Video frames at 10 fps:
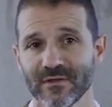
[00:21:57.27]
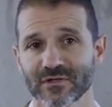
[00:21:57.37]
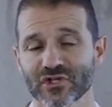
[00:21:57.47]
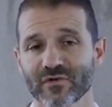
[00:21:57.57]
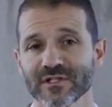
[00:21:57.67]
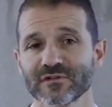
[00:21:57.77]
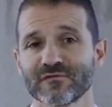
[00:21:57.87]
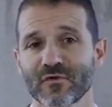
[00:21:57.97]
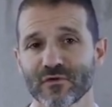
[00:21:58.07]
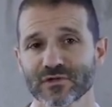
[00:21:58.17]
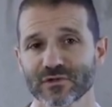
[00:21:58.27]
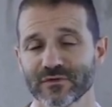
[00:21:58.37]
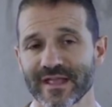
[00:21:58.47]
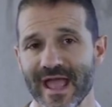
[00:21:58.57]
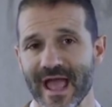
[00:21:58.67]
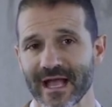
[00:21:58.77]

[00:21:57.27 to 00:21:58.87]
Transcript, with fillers: They're transverse to the